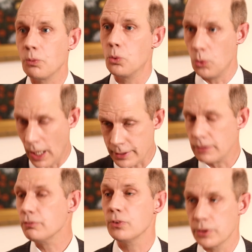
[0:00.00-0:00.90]
who has
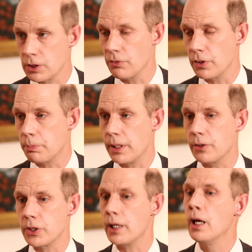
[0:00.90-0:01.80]
influence over the
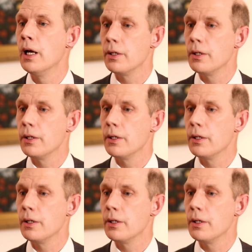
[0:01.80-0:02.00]
BOJ